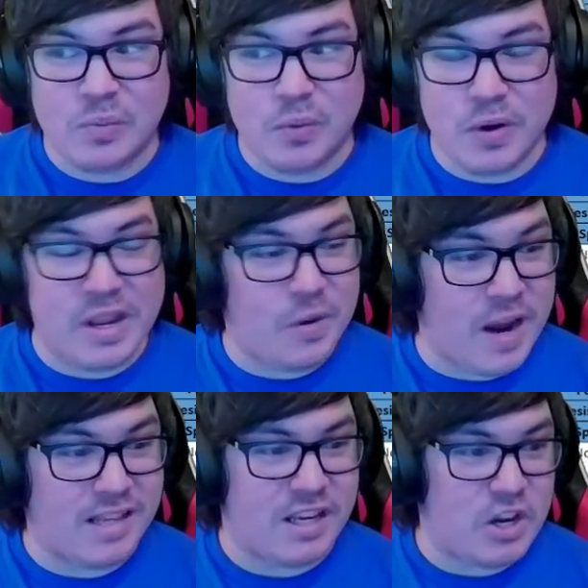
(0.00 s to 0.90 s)
pretty
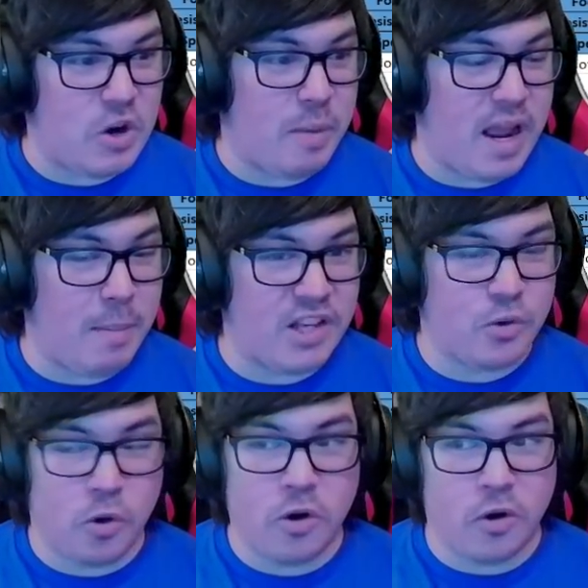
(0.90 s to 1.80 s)
crazy. You know, my, my
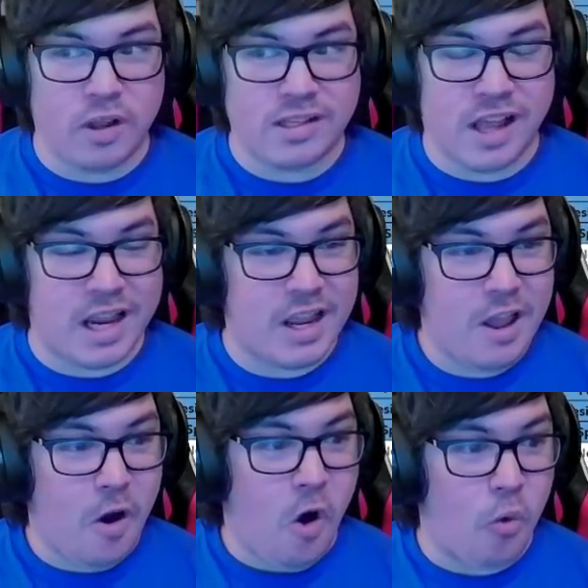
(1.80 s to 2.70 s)
Squirrel Girl is like
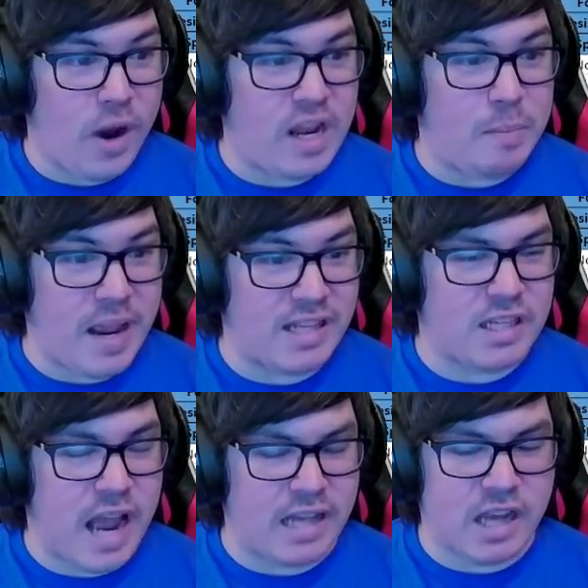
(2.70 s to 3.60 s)
already base
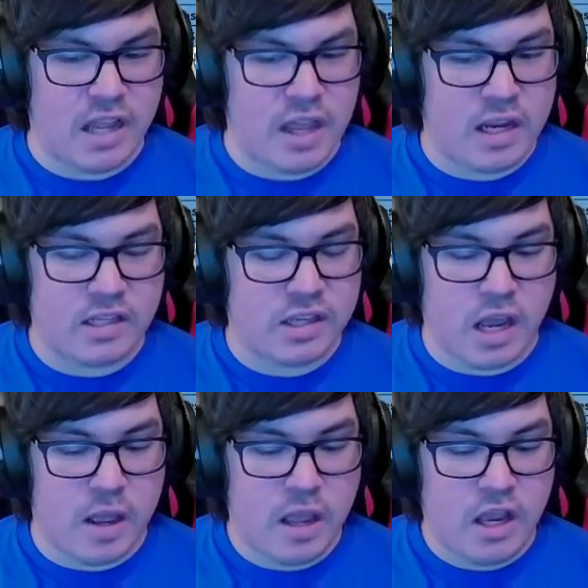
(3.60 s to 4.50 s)
stats. I think it's,
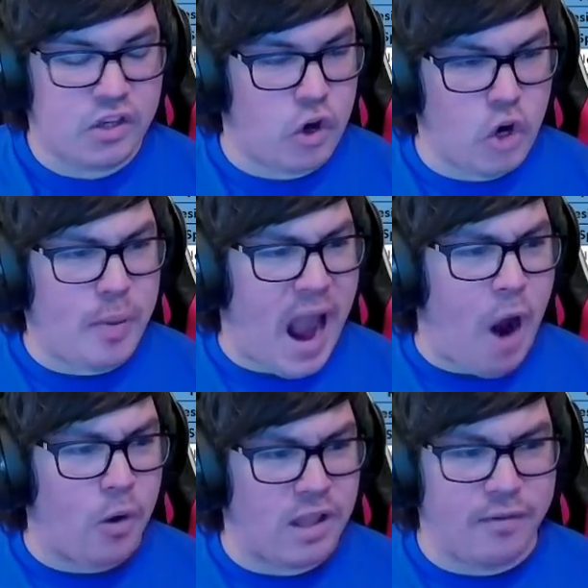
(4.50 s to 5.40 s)
uh, sorry, her
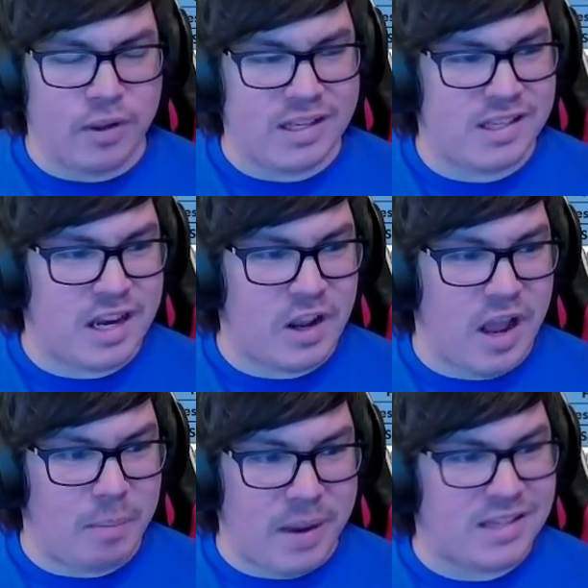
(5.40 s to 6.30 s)
power level is sitting
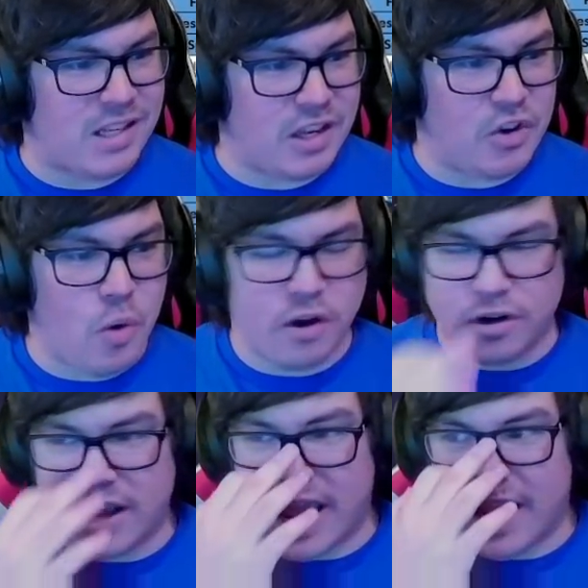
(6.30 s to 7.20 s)
at basically
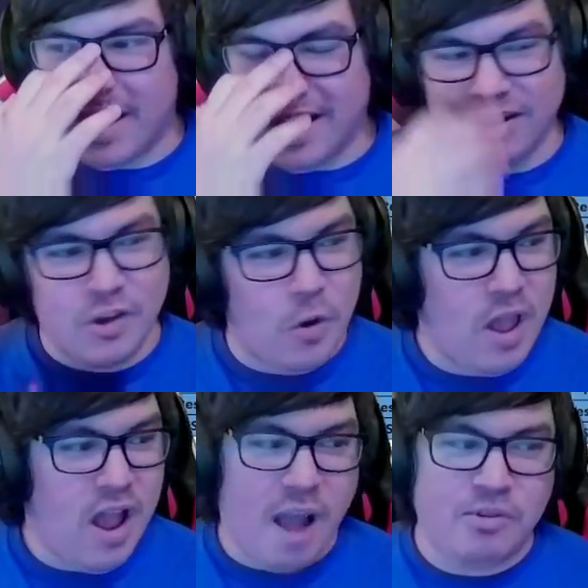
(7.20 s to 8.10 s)
200k. So
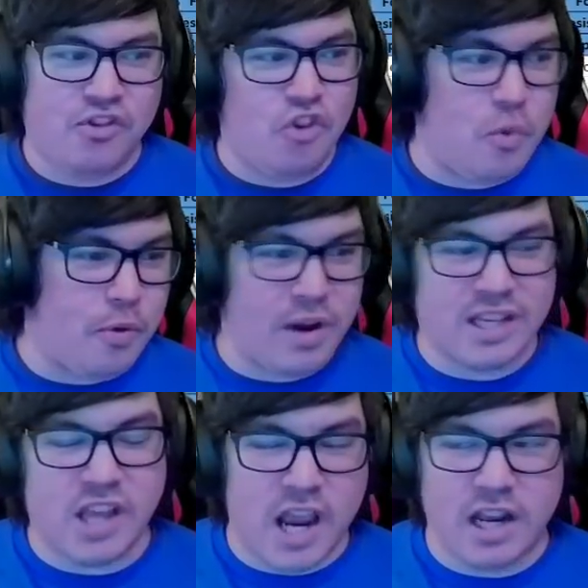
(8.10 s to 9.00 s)
I'm super
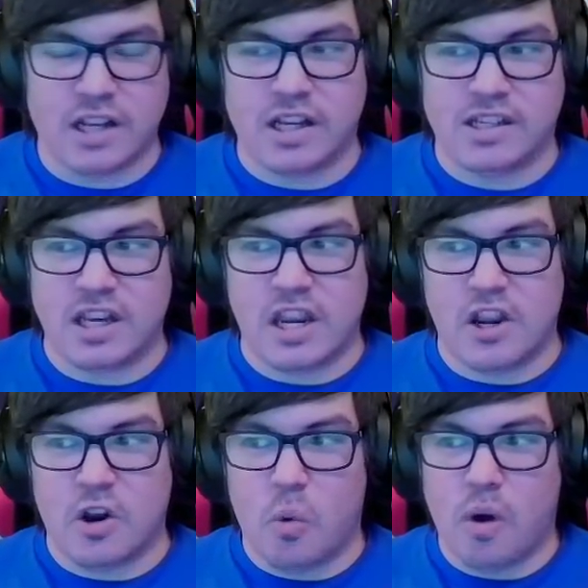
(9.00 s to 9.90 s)
excited to see,
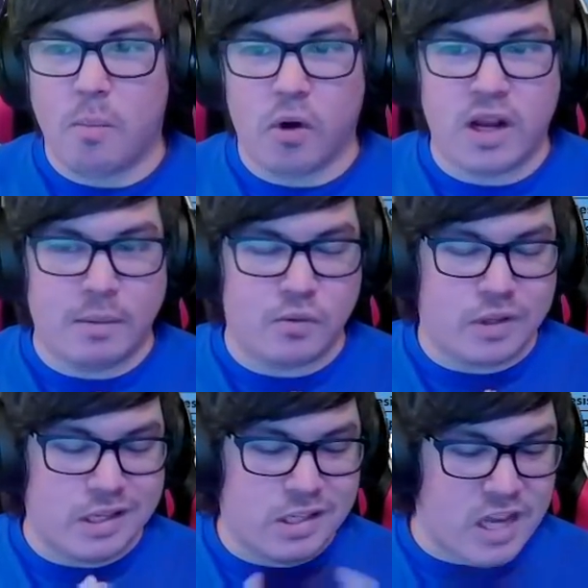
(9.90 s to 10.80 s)
you know, what more comes with
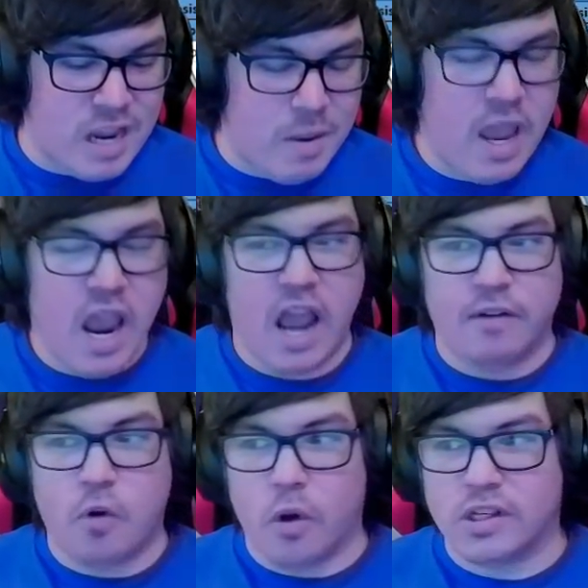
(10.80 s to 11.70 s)
this team. And
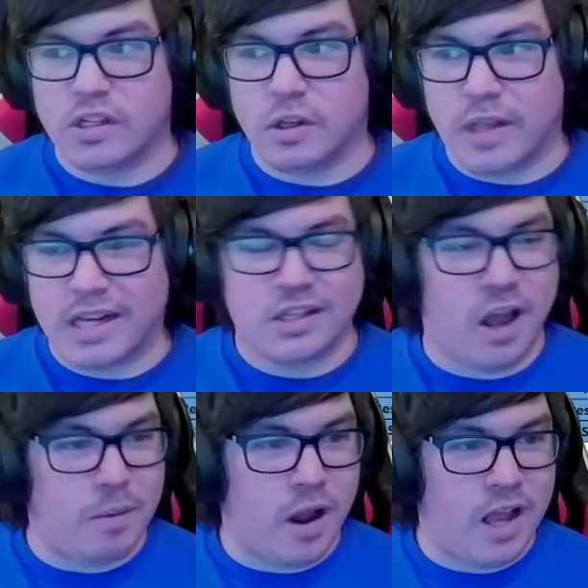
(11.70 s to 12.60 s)
of course, until next
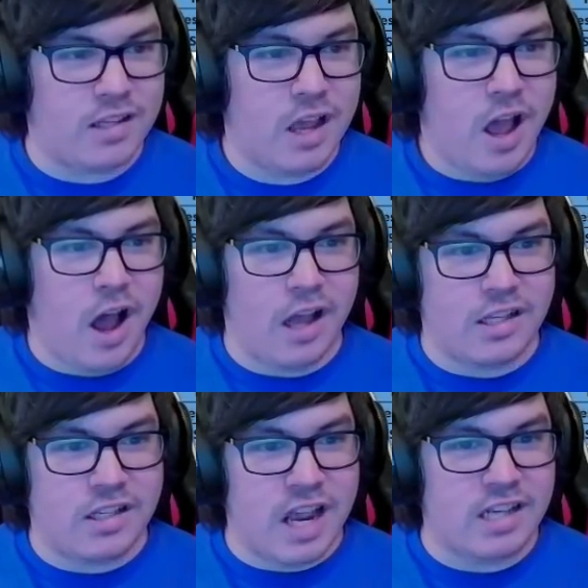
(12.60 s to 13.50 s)
time, guys, uh,
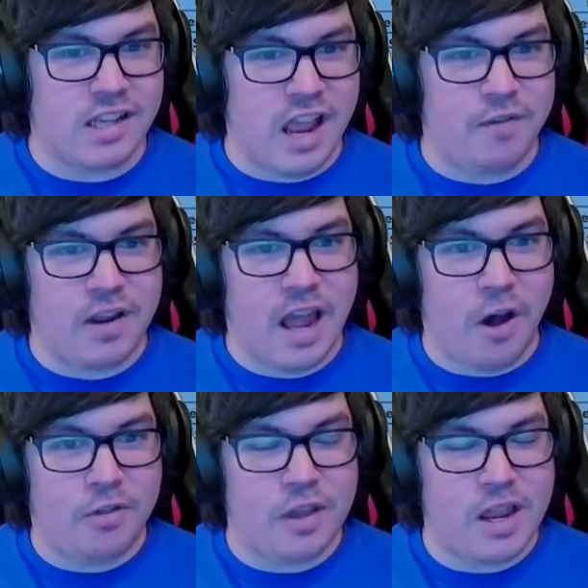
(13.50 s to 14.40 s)
stay safe and
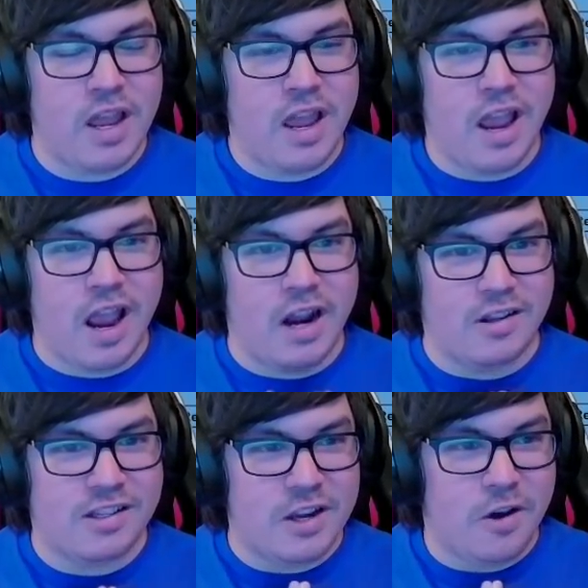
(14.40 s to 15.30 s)
healthy, and
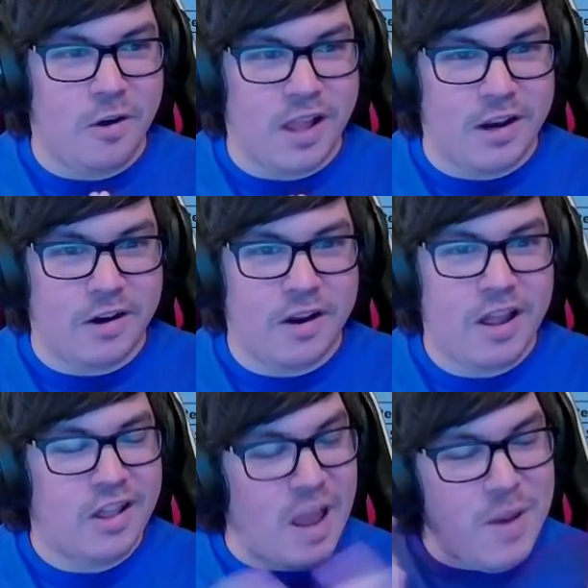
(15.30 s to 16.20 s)
I'll see y'all later.
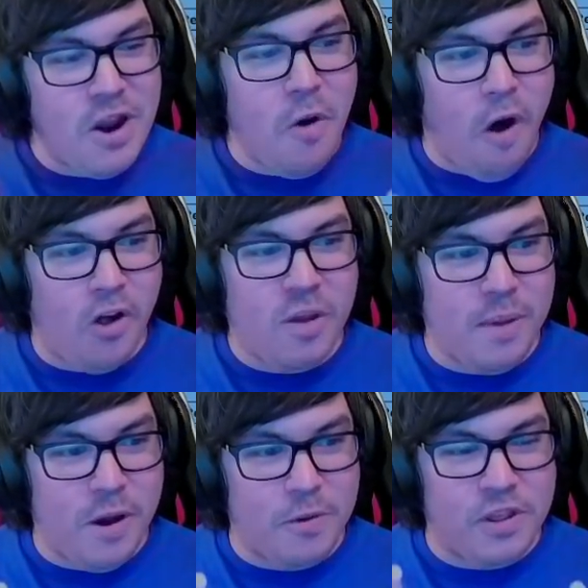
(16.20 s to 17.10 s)
Let me know all
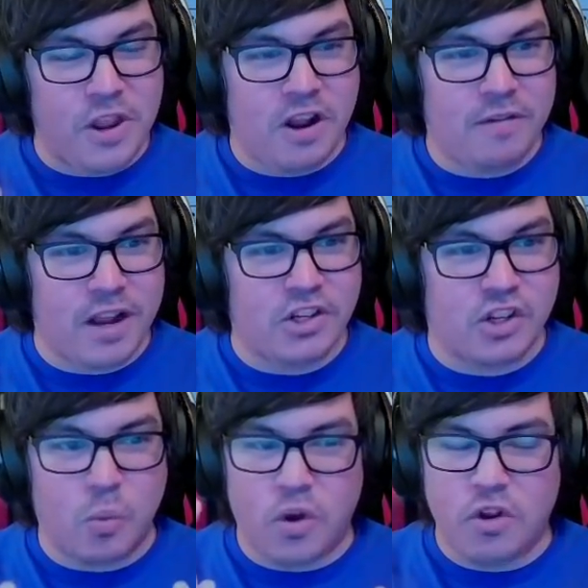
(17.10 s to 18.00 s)
about the Young Avengers
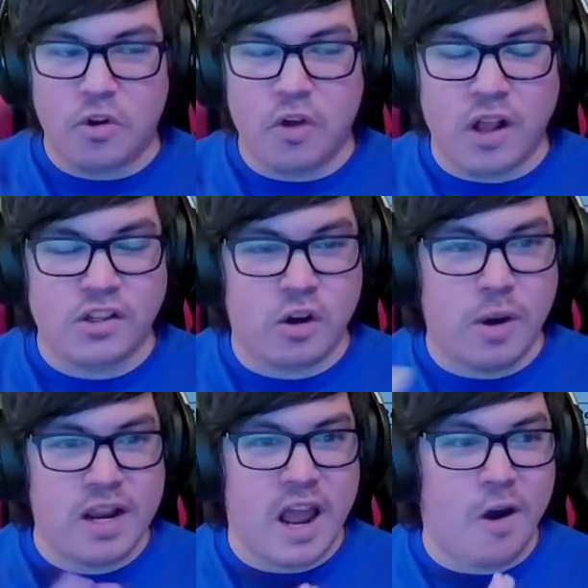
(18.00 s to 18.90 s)
and what your thoughts are
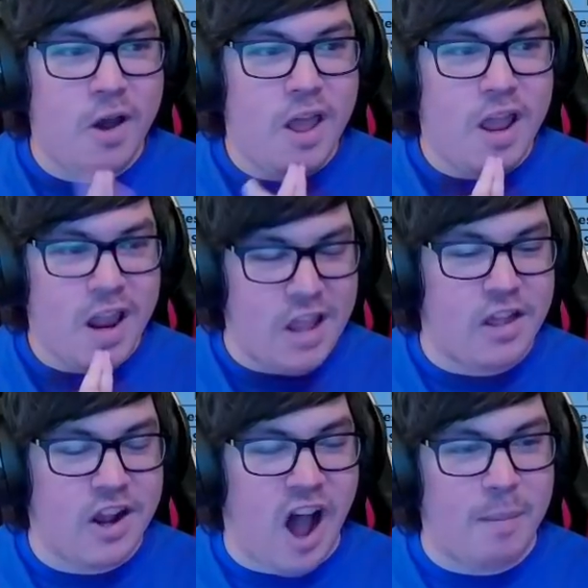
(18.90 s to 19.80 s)
right now in
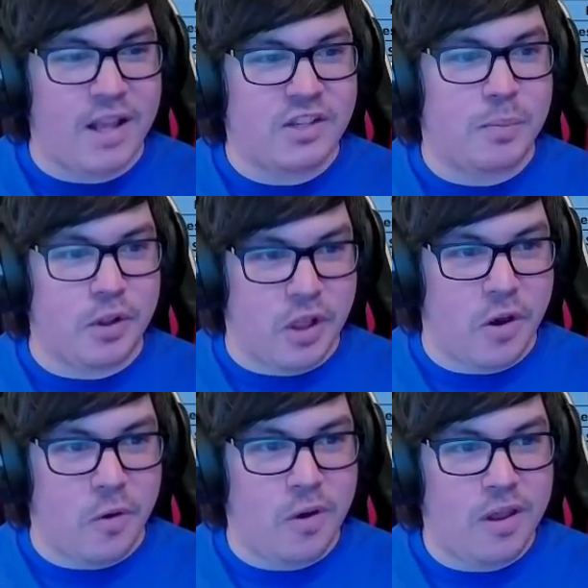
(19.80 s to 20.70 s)
the comments
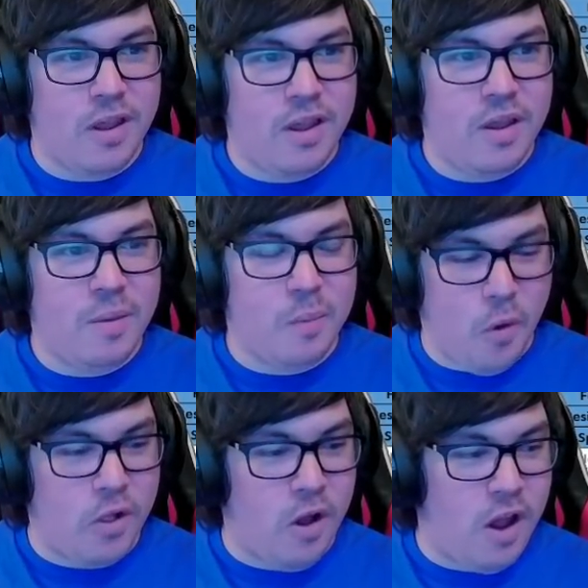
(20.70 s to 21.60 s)
below.
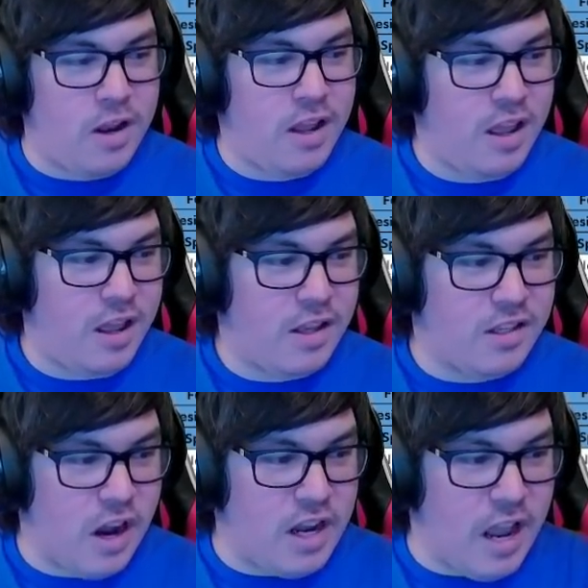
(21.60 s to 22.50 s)
Boilon,
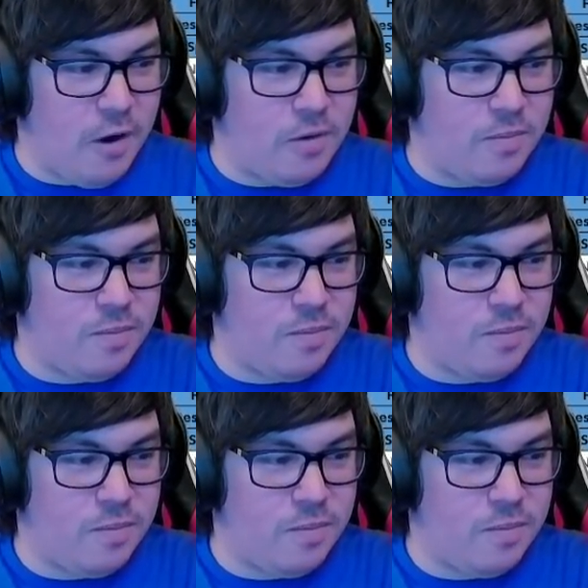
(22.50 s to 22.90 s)
signing out.